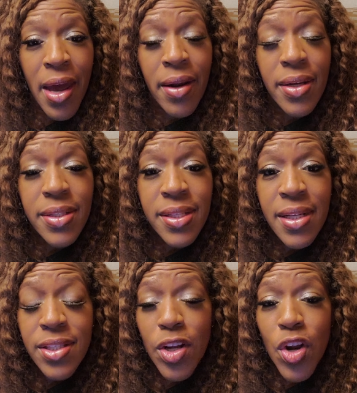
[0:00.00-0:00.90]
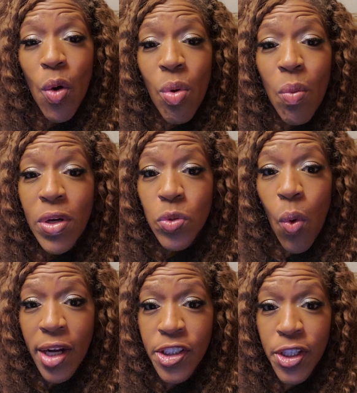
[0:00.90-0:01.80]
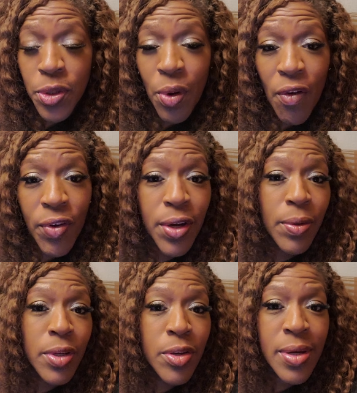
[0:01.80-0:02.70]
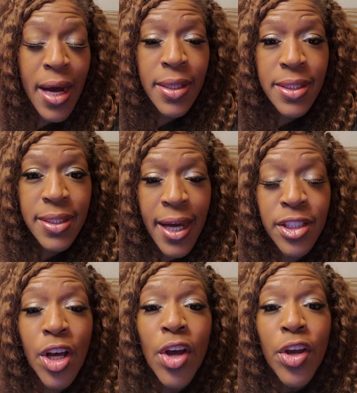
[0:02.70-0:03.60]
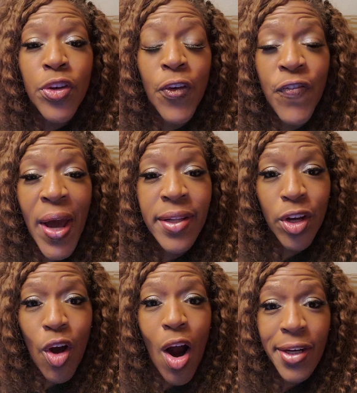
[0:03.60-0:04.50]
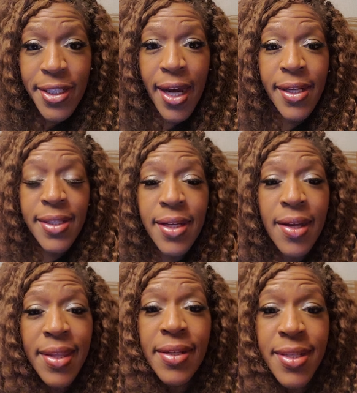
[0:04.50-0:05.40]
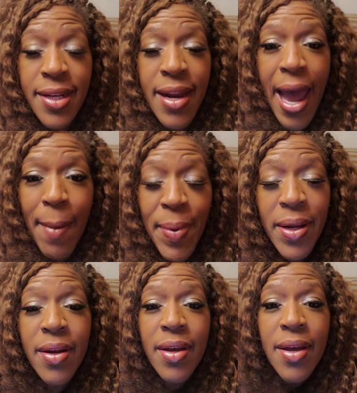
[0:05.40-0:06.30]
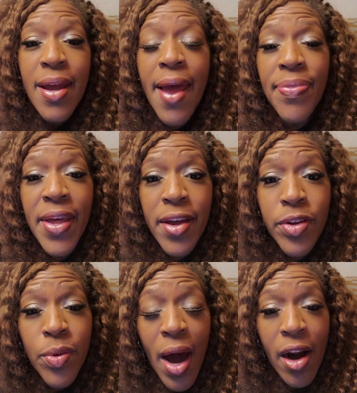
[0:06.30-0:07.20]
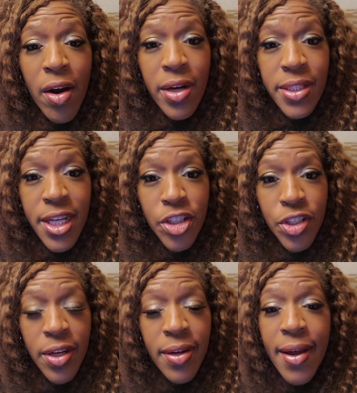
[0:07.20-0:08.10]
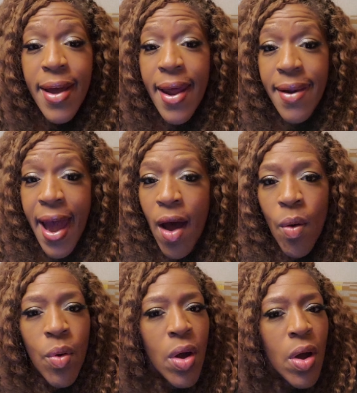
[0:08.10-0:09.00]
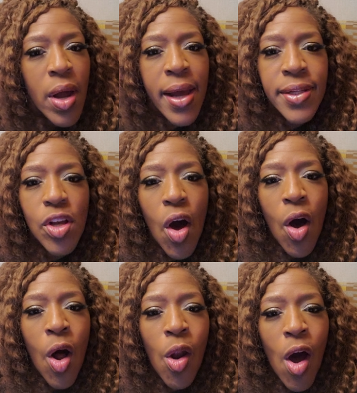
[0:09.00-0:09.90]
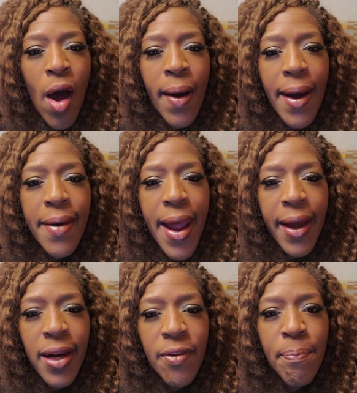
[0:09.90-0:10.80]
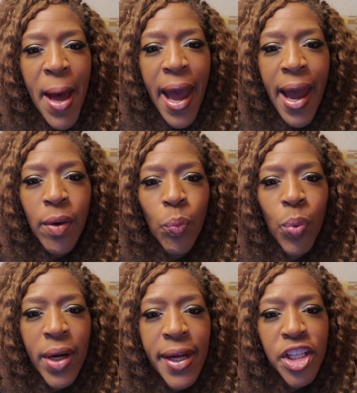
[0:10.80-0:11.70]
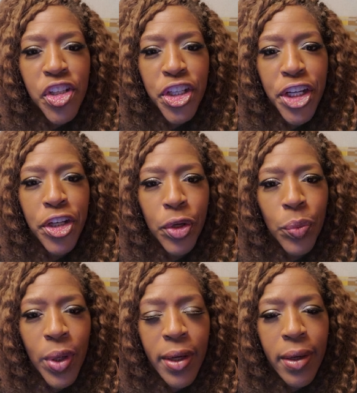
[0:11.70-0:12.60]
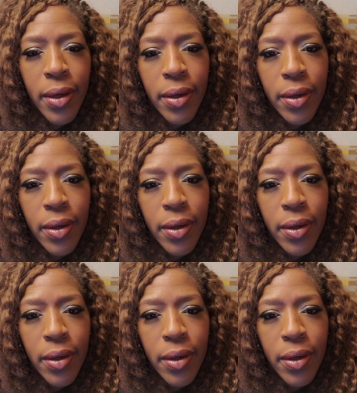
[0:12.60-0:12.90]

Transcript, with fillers: And since no one was watching you over here in the United States, you faked a car chase that didn't happen. And then you got our attention. And now it's all on negative, bad. What is she doing?